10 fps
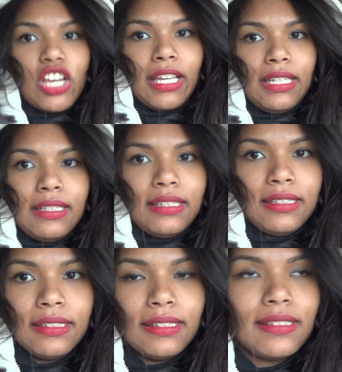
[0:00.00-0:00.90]
check in,
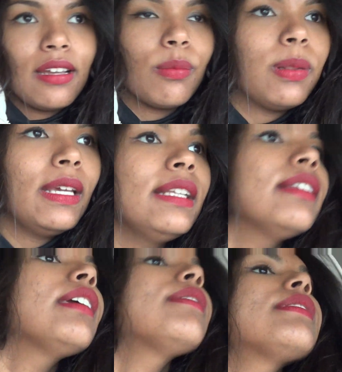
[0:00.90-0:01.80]
because our
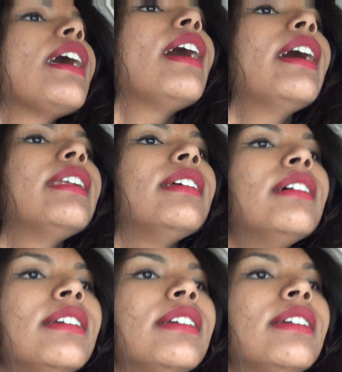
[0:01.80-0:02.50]
plane leaves at